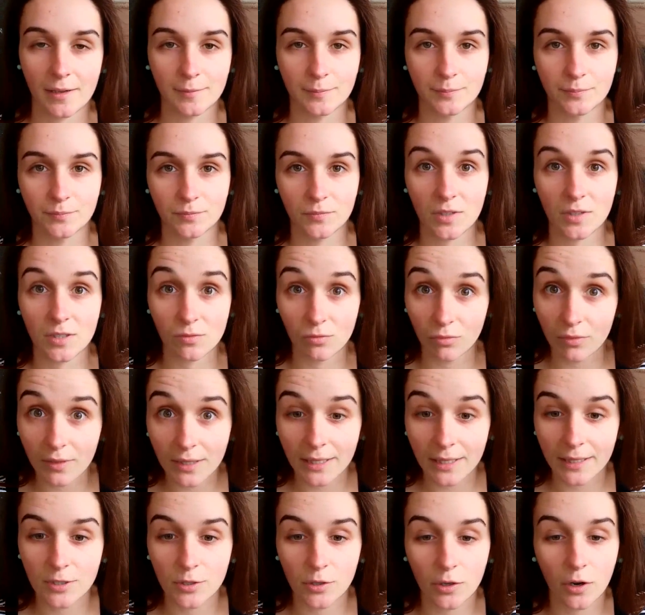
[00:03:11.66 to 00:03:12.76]
this really
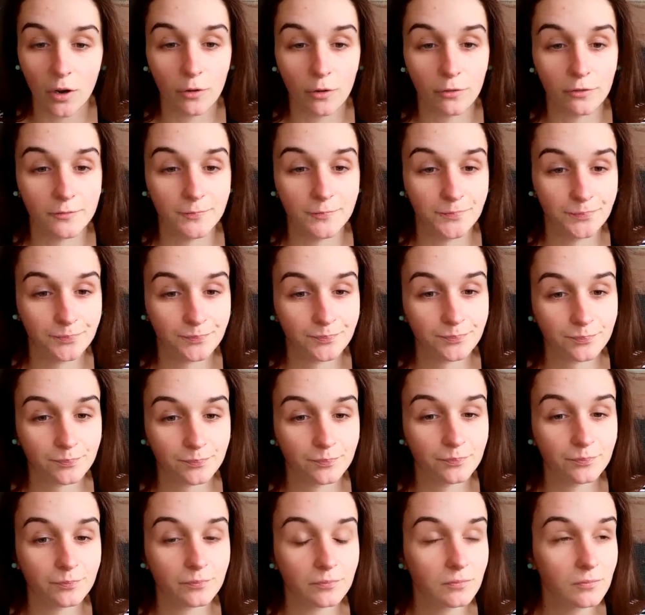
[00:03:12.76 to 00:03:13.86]
took off.
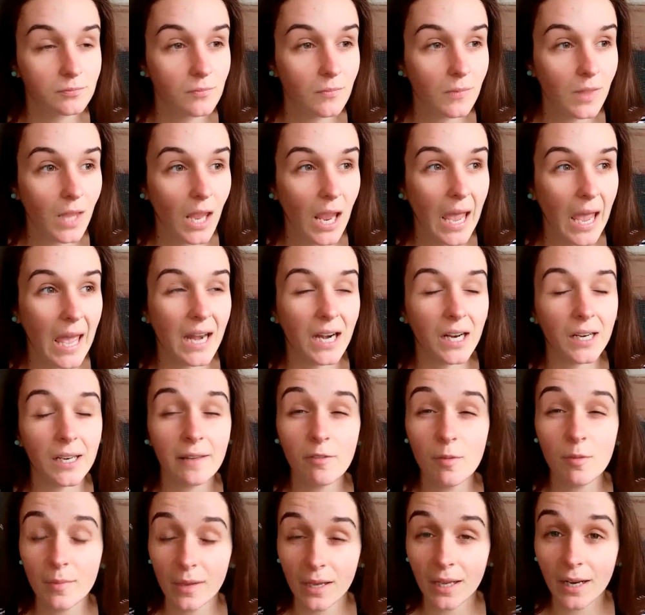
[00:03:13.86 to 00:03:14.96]
And I never
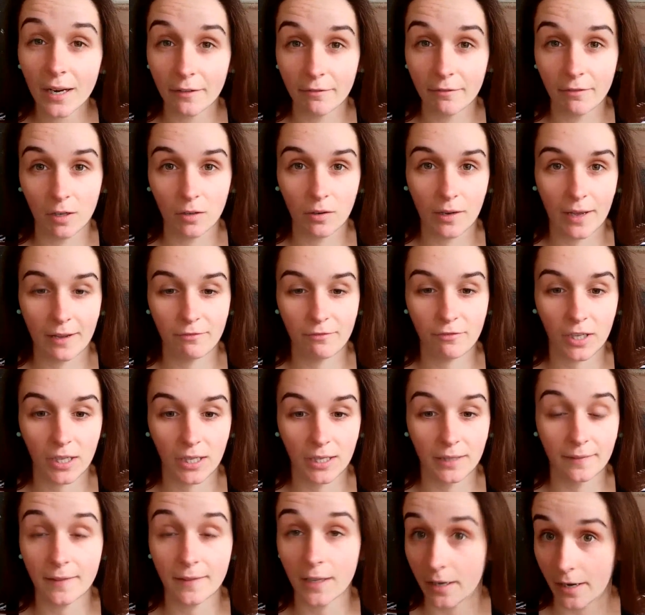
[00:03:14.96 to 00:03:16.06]
met a real life vegan
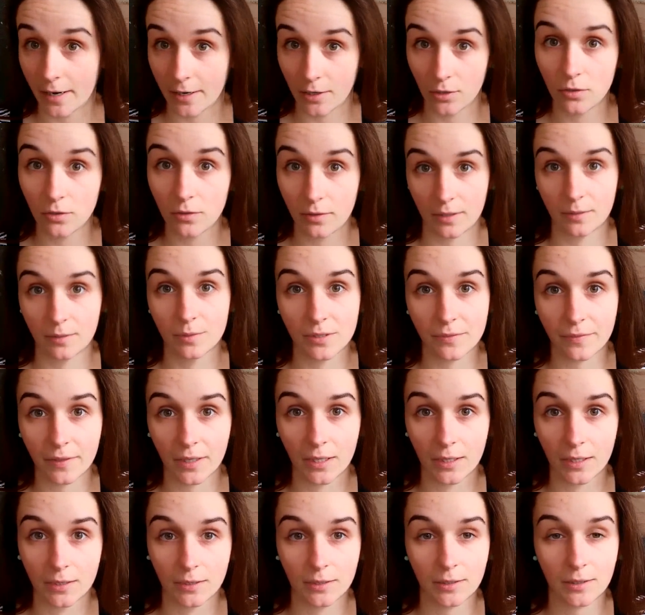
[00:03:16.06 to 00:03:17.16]
that I knew that was
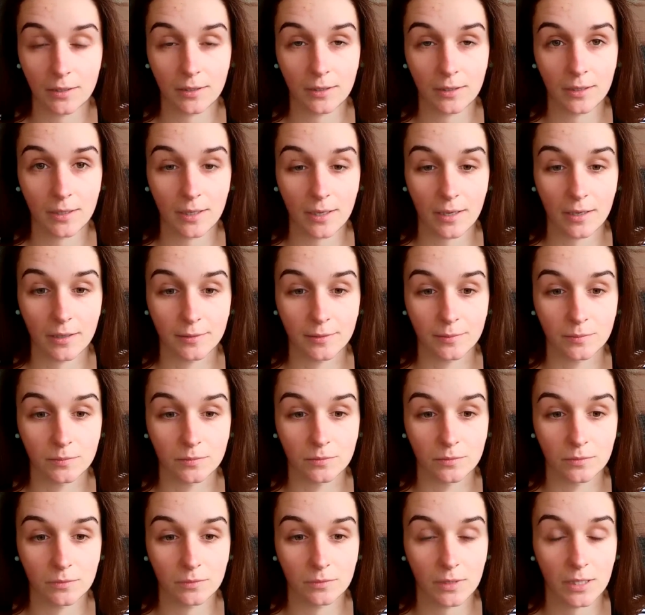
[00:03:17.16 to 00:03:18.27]
vegan
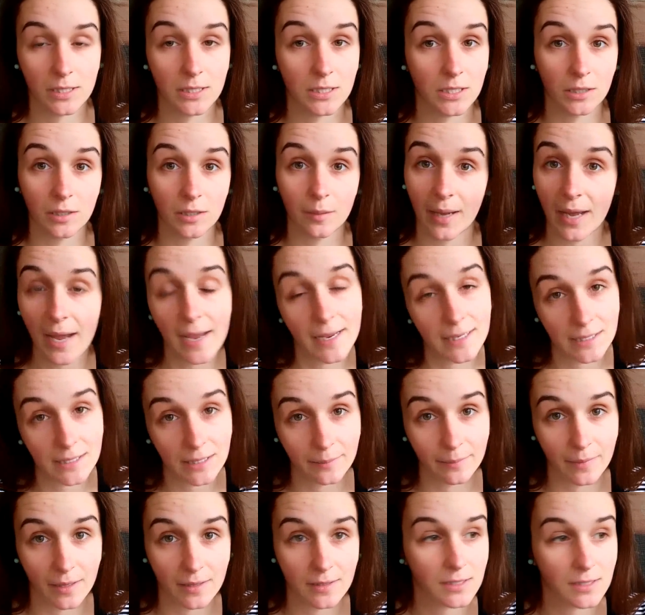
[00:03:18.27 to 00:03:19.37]
until about 18
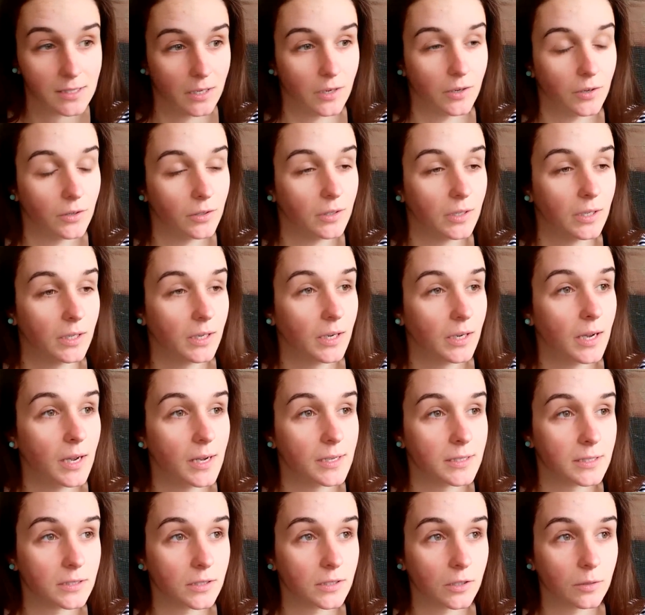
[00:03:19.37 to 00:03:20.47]
months ago. I didn't
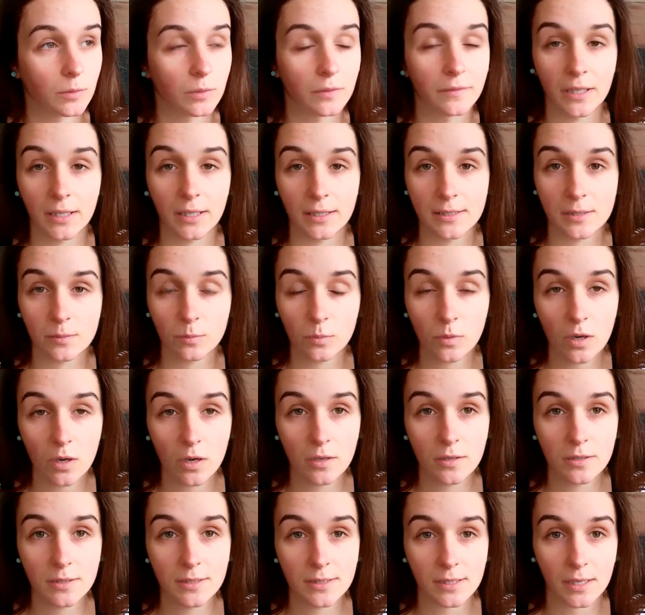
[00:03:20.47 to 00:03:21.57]
know what veganism
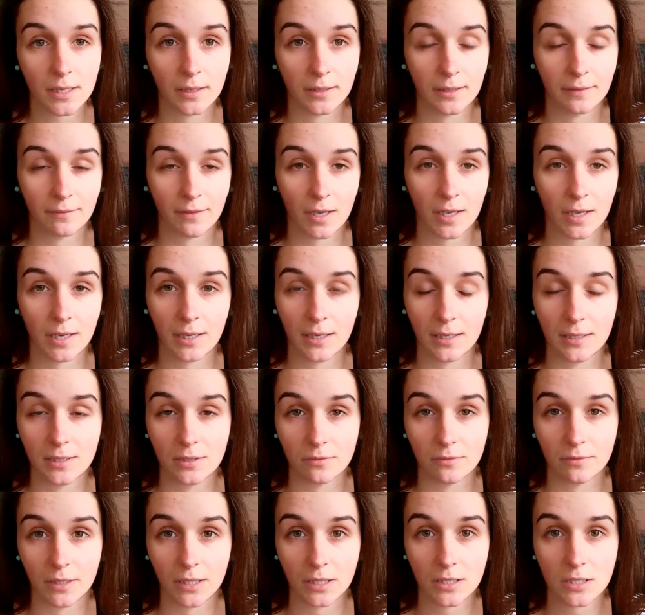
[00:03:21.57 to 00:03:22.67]
was. I never had any
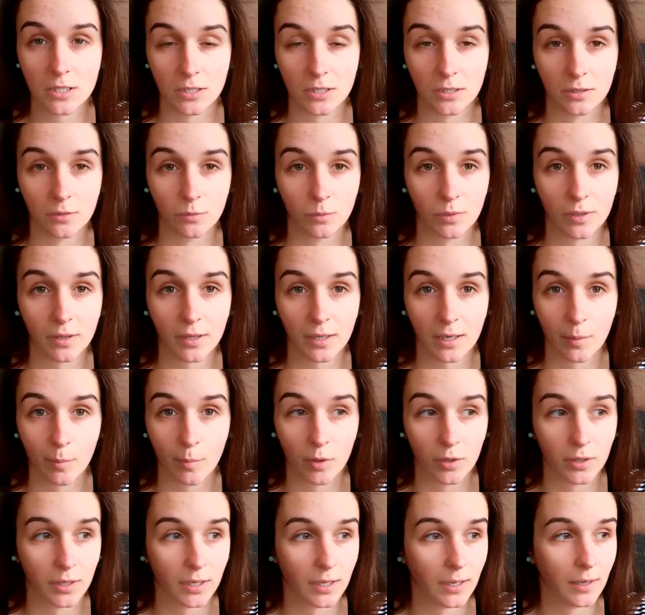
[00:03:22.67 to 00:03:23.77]
interaction with
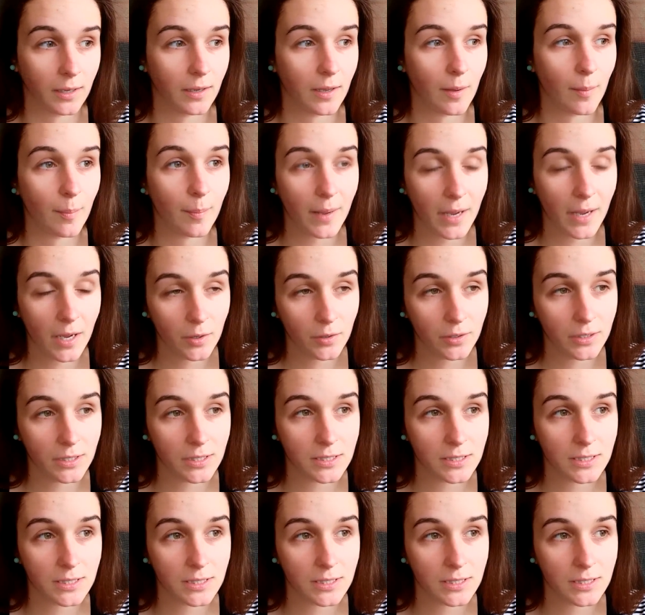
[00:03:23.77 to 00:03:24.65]
anybody about it.